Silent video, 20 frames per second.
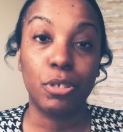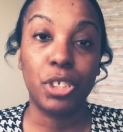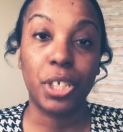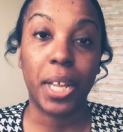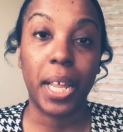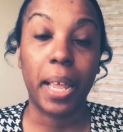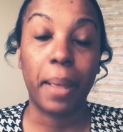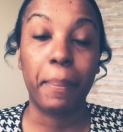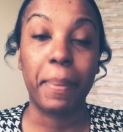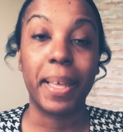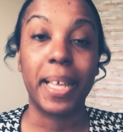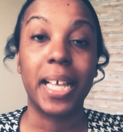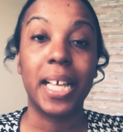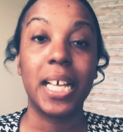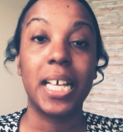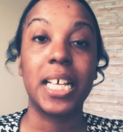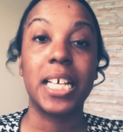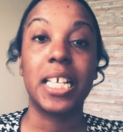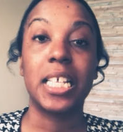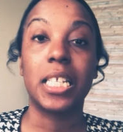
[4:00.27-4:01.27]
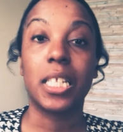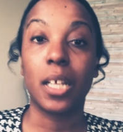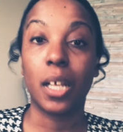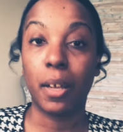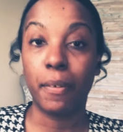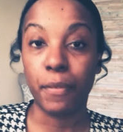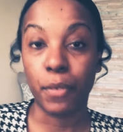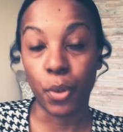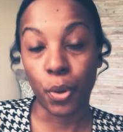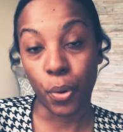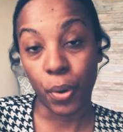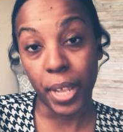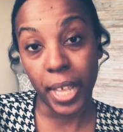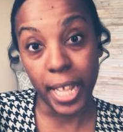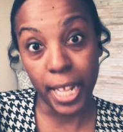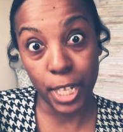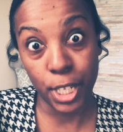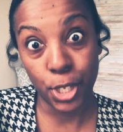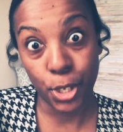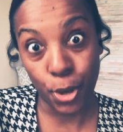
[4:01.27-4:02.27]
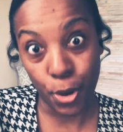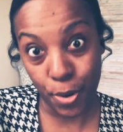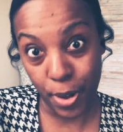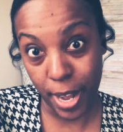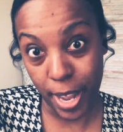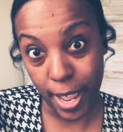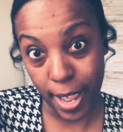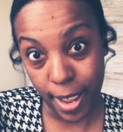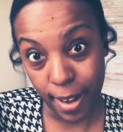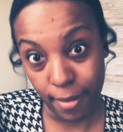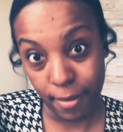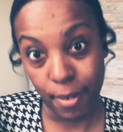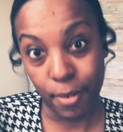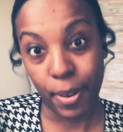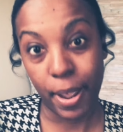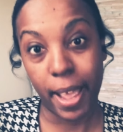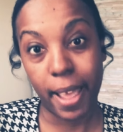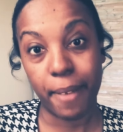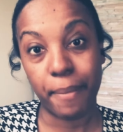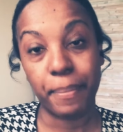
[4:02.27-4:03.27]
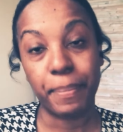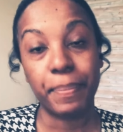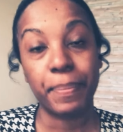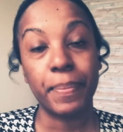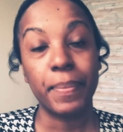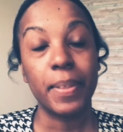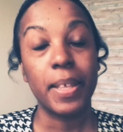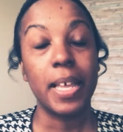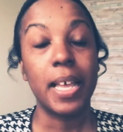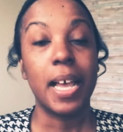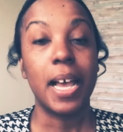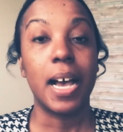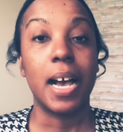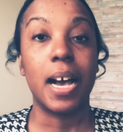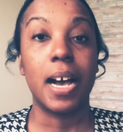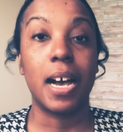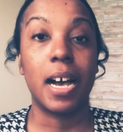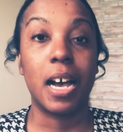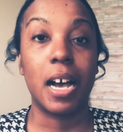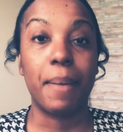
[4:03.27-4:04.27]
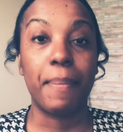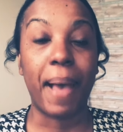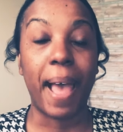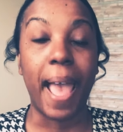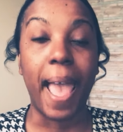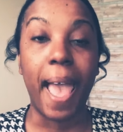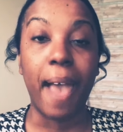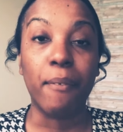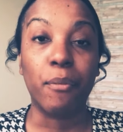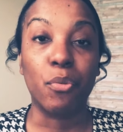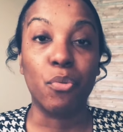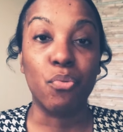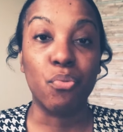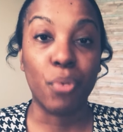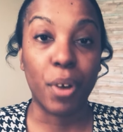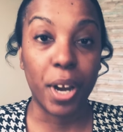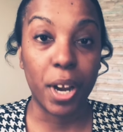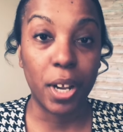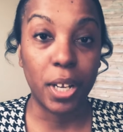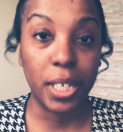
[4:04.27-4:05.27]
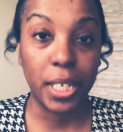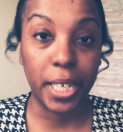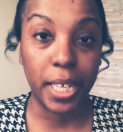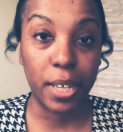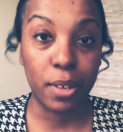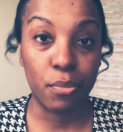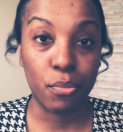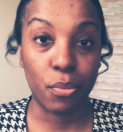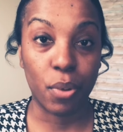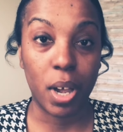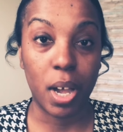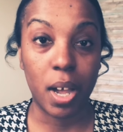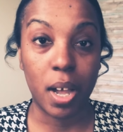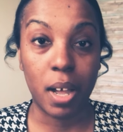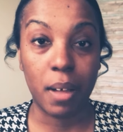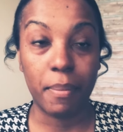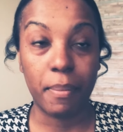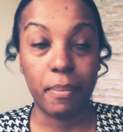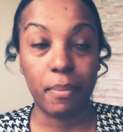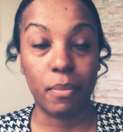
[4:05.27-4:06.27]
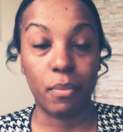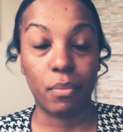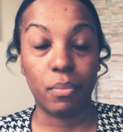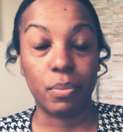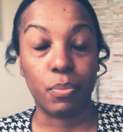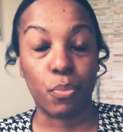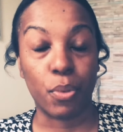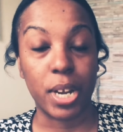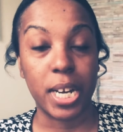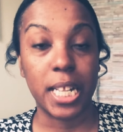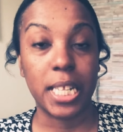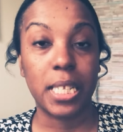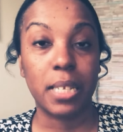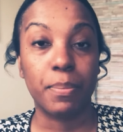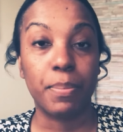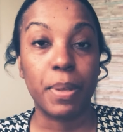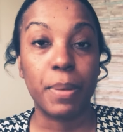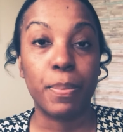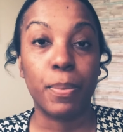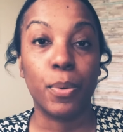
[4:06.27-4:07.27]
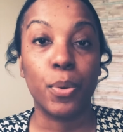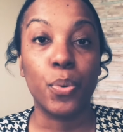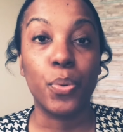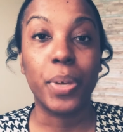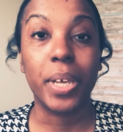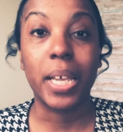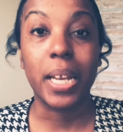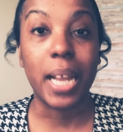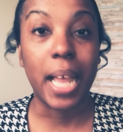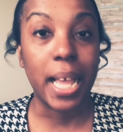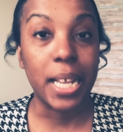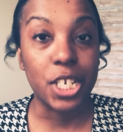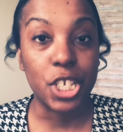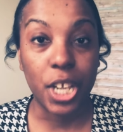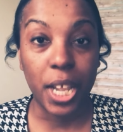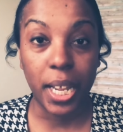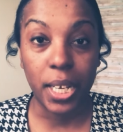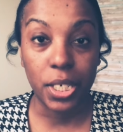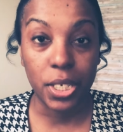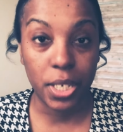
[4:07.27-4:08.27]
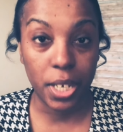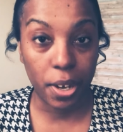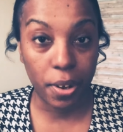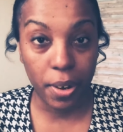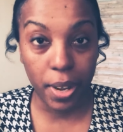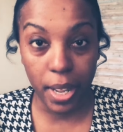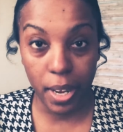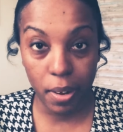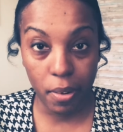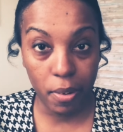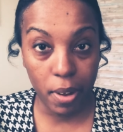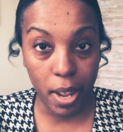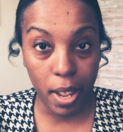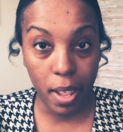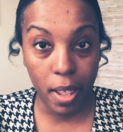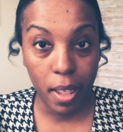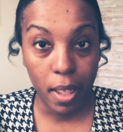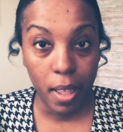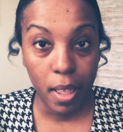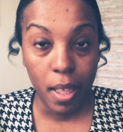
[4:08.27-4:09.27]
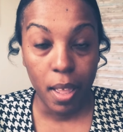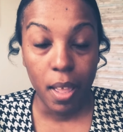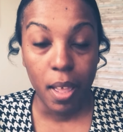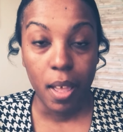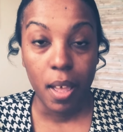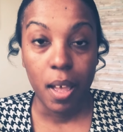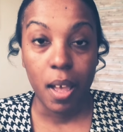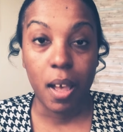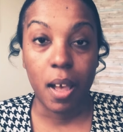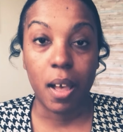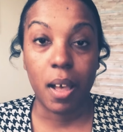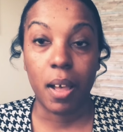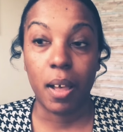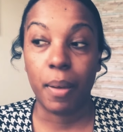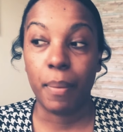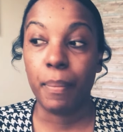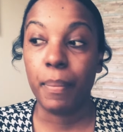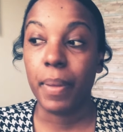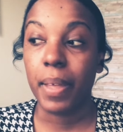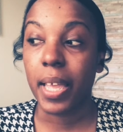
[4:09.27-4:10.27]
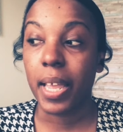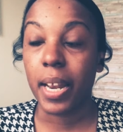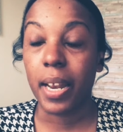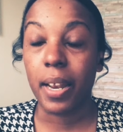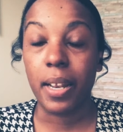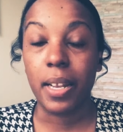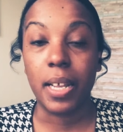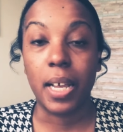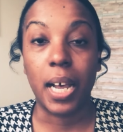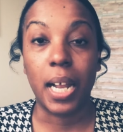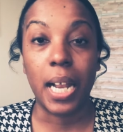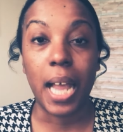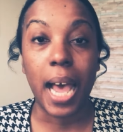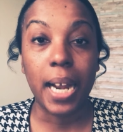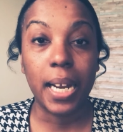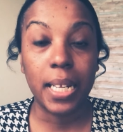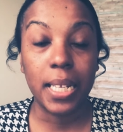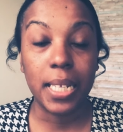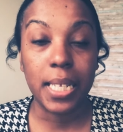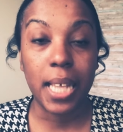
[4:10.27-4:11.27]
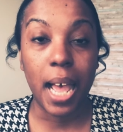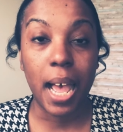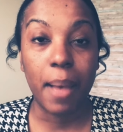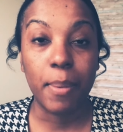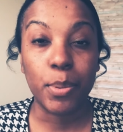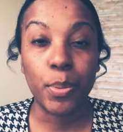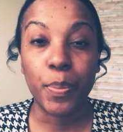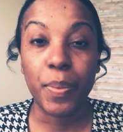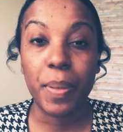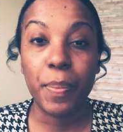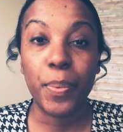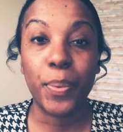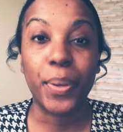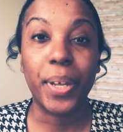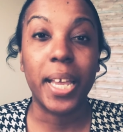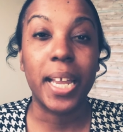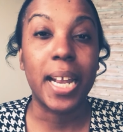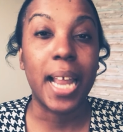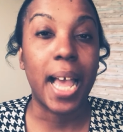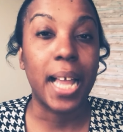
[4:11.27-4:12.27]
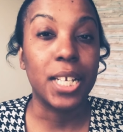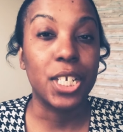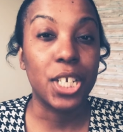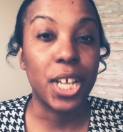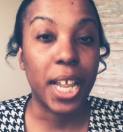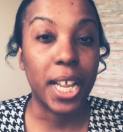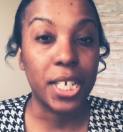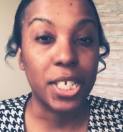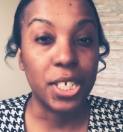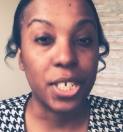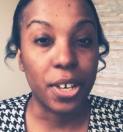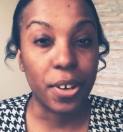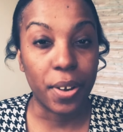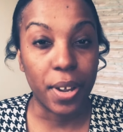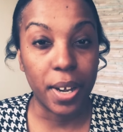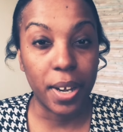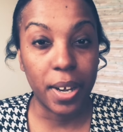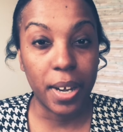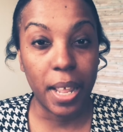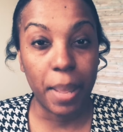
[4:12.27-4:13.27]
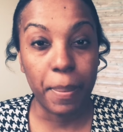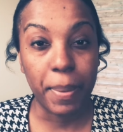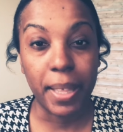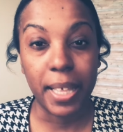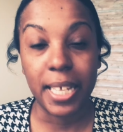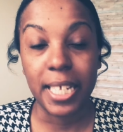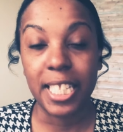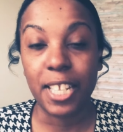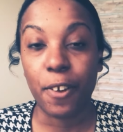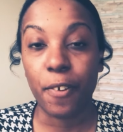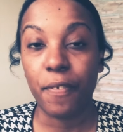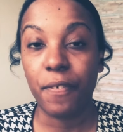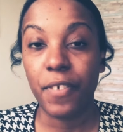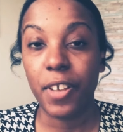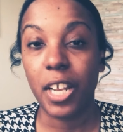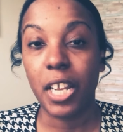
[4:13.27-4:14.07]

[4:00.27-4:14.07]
check because of your internet, okay? I have rarely run into people who cannot change their internet. And a lot of the times when people cannot change their internet because their